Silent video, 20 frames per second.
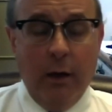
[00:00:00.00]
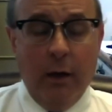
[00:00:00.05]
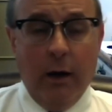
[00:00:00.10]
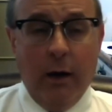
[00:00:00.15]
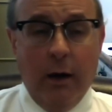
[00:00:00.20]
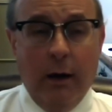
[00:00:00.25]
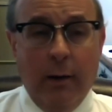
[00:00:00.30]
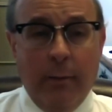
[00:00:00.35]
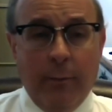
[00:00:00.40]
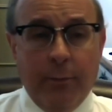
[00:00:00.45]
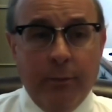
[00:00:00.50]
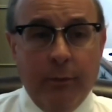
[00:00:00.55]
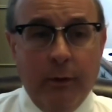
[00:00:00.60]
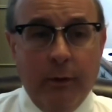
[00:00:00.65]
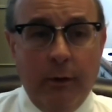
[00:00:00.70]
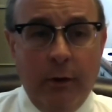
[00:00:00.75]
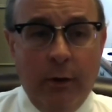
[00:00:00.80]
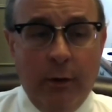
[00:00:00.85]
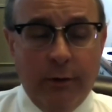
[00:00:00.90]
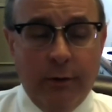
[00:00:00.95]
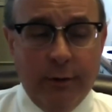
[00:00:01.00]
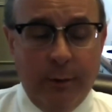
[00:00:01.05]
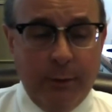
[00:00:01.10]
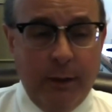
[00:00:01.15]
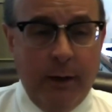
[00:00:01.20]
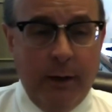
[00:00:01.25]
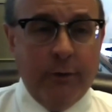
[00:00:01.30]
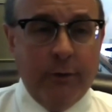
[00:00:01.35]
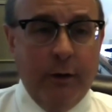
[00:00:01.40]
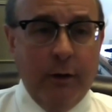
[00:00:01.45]

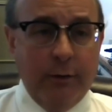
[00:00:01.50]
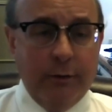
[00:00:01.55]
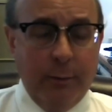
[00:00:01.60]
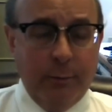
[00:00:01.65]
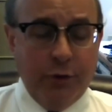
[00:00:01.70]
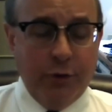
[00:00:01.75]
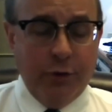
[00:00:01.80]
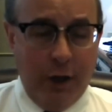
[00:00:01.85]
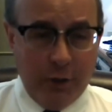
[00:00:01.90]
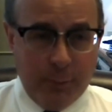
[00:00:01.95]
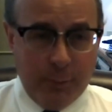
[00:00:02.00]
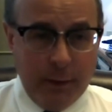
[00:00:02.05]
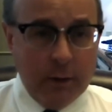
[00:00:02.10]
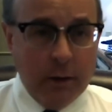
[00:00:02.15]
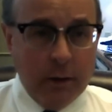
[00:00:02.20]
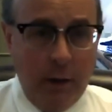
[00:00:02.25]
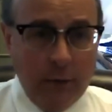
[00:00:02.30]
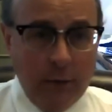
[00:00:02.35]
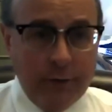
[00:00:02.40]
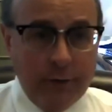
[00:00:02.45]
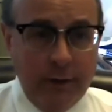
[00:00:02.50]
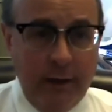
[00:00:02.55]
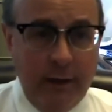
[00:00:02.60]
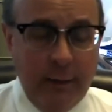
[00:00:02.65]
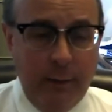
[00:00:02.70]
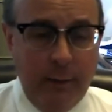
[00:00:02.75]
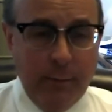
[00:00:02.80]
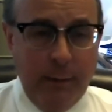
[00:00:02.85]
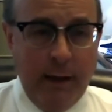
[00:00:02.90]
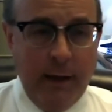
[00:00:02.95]
Sometimes there are some judgment calls that need
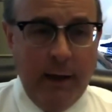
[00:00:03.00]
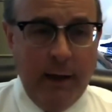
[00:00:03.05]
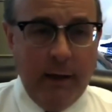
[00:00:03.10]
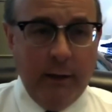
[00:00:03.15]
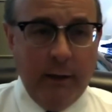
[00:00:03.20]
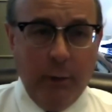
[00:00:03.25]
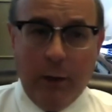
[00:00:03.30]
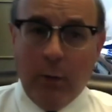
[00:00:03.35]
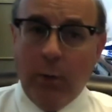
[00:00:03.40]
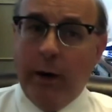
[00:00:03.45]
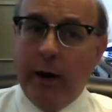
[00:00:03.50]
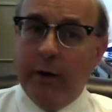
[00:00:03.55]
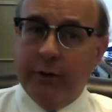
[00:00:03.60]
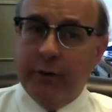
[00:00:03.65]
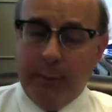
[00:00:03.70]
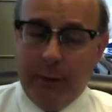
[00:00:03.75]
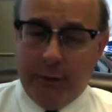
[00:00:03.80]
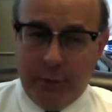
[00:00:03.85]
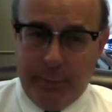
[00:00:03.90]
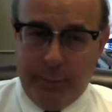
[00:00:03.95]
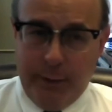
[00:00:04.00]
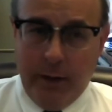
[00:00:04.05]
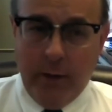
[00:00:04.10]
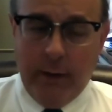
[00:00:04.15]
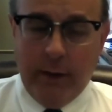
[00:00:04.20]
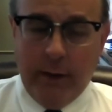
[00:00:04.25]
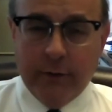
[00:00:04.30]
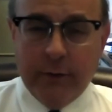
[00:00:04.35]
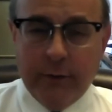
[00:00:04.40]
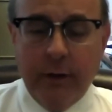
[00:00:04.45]
to be made that require some
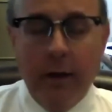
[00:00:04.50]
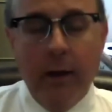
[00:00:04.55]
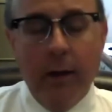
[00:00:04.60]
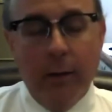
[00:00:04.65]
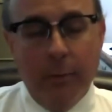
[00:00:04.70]
experience.